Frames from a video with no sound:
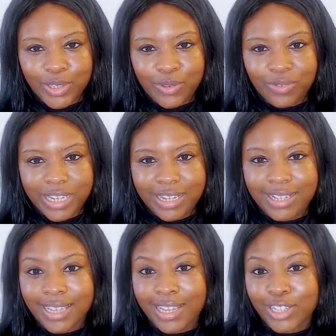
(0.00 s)
read
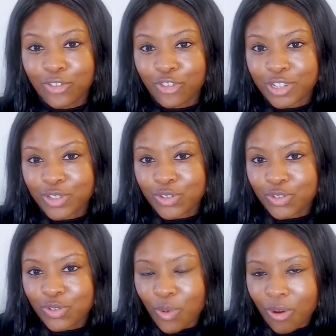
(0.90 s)
is a different
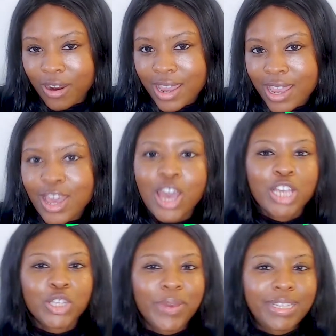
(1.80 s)
story.
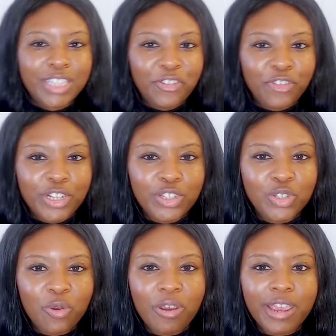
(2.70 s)
So a different
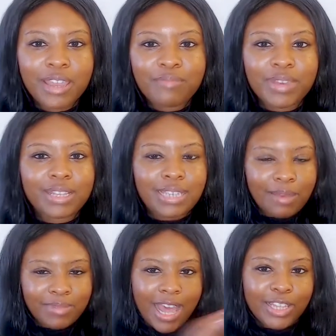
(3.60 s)
story means
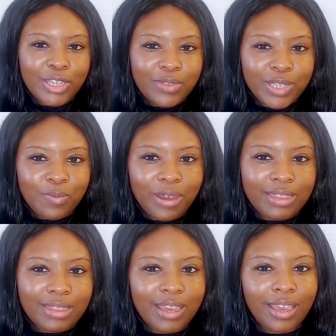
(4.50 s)
I'm telling you this one
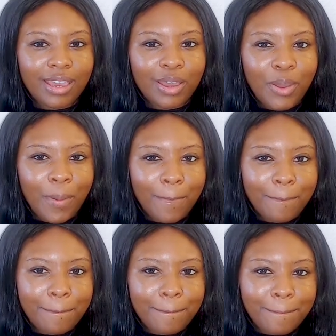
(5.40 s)
thing,
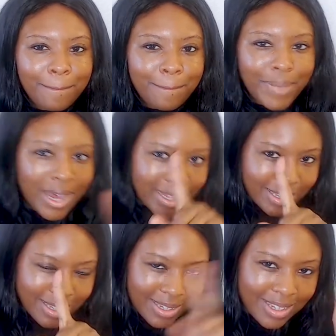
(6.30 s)

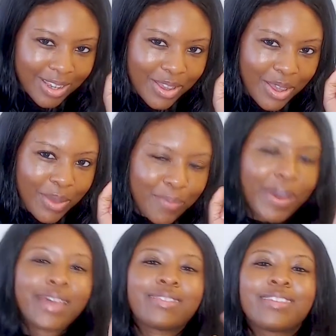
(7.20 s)
but
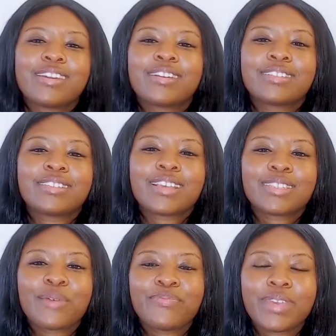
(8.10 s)
there's
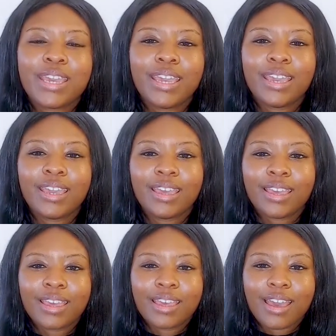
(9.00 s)
something
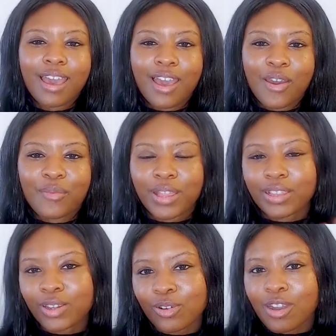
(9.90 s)
a
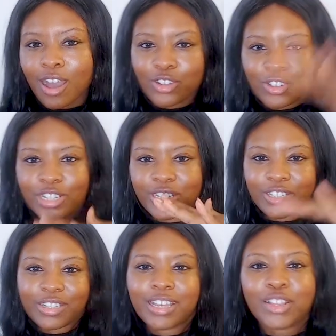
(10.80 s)
little
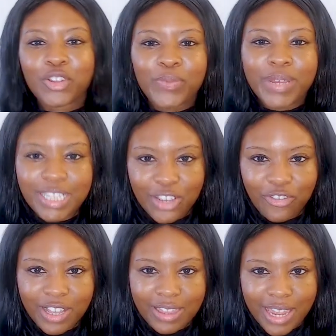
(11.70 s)
contradictory, a little bit
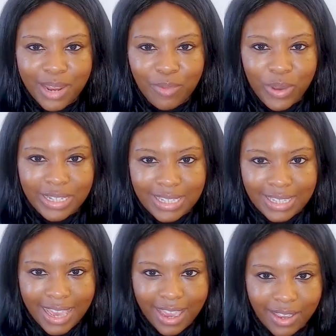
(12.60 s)
different that I'm going to say.